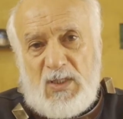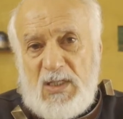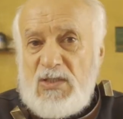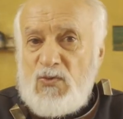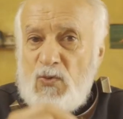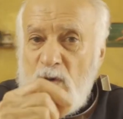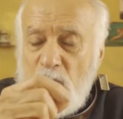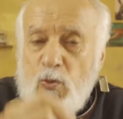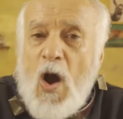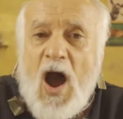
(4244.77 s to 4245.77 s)
in
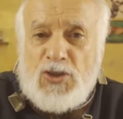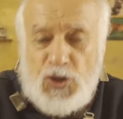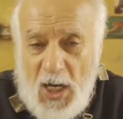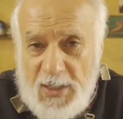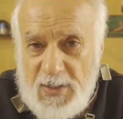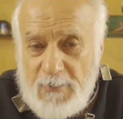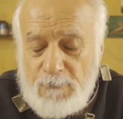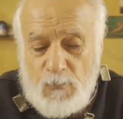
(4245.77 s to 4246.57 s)
Wuhan, China.